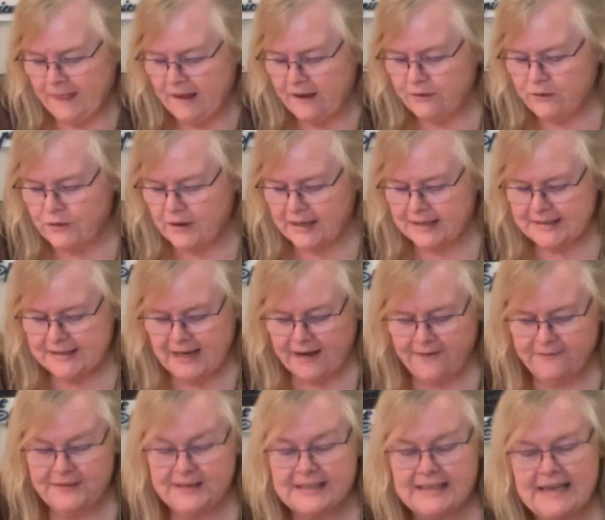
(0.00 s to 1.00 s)
You guys
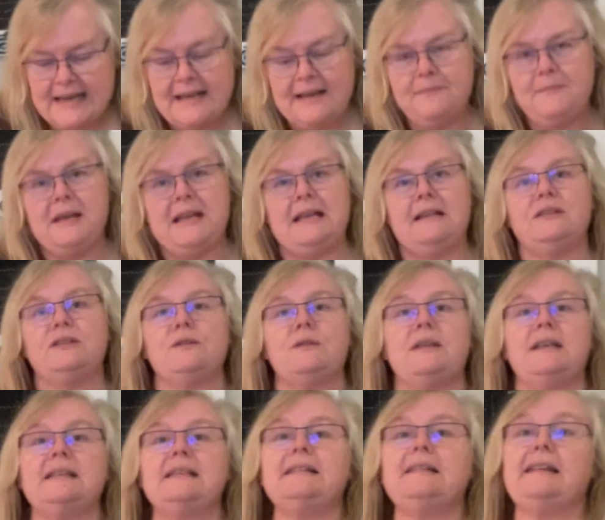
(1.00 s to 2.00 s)
have seen me do
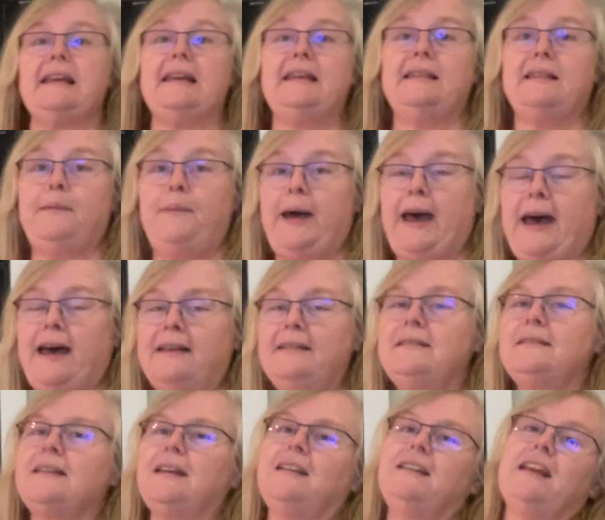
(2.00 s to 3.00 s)
this in the
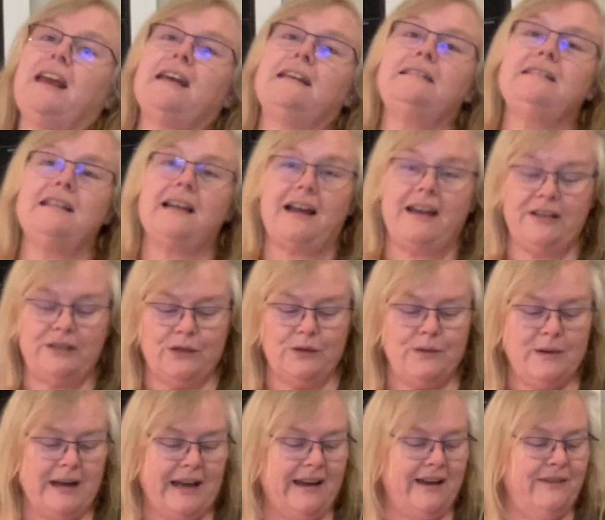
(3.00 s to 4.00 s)
past, and yes, I
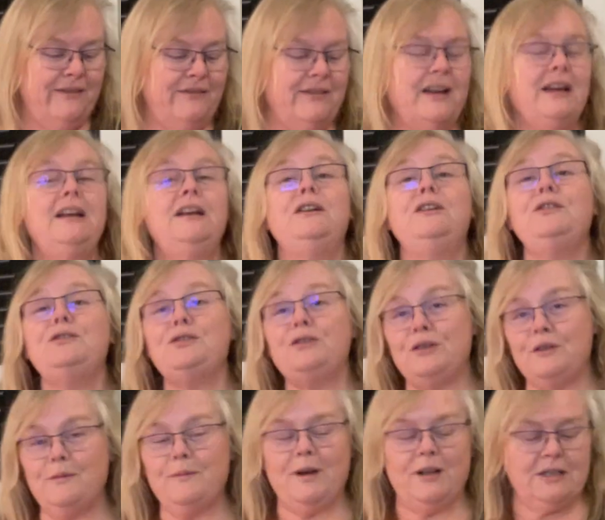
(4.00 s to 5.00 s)
do have
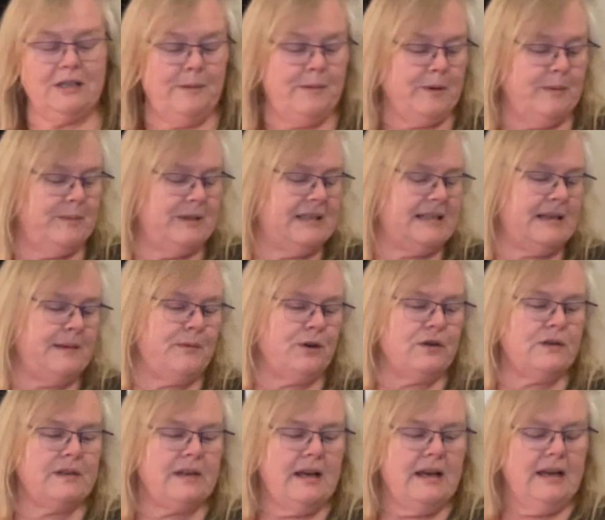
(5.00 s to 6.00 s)
2 multi-purpose
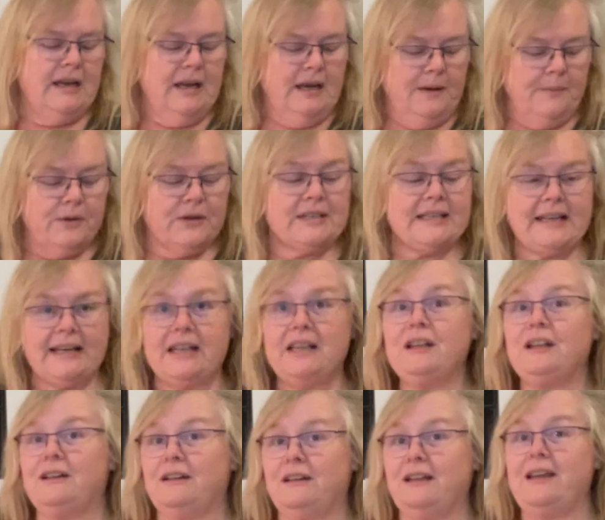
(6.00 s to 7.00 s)
steamers,
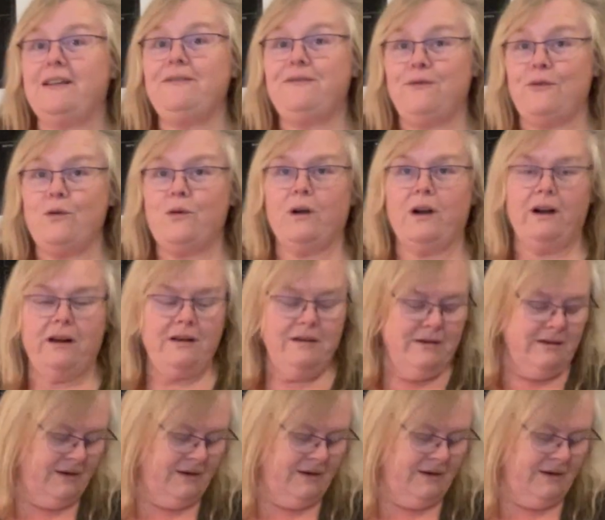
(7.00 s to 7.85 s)
particularly for